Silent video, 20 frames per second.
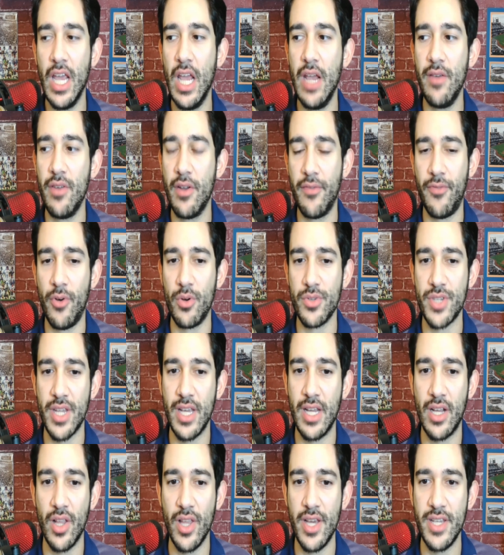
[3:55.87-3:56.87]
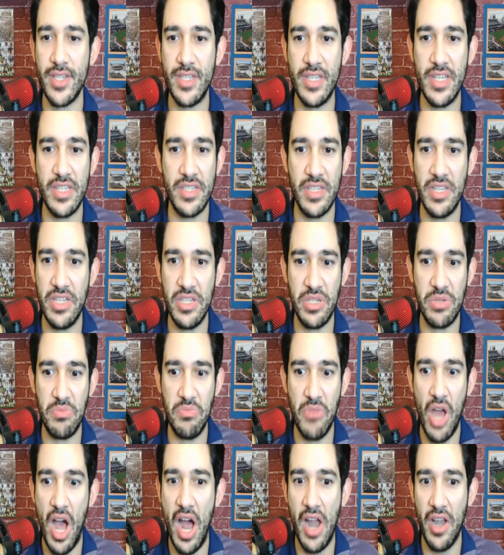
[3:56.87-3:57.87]
even if Jose Iglesias is
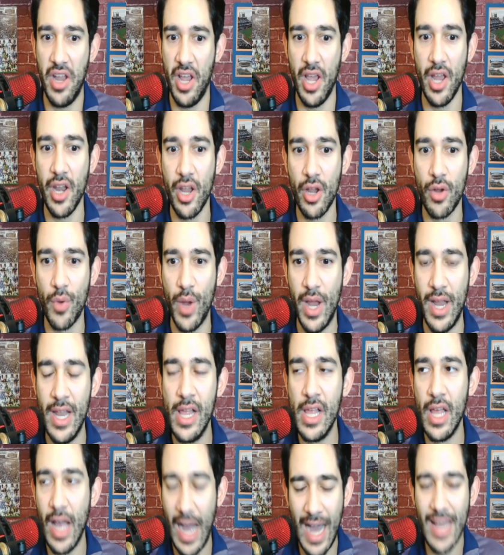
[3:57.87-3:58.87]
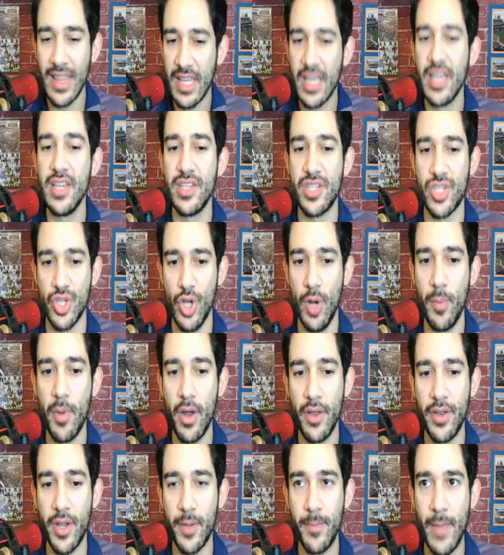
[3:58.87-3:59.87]
not hitting great, I think he's still
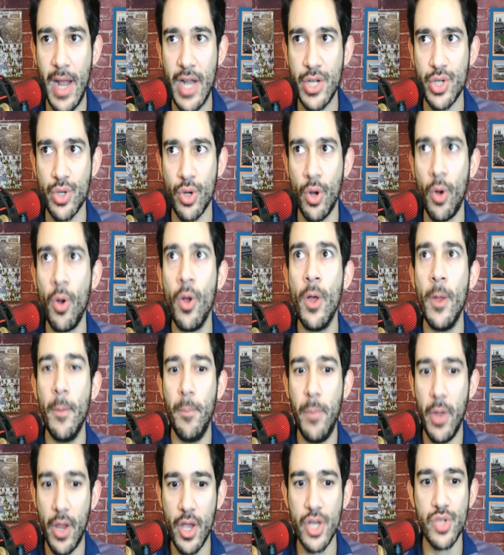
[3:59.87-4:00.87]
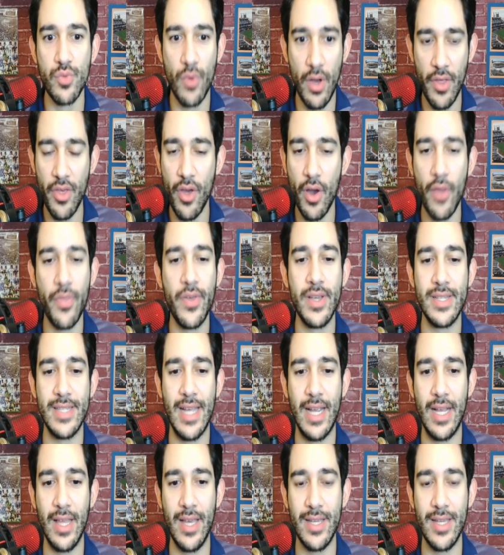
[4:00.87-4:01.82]
better than Nick Madrigal, because one of the other things that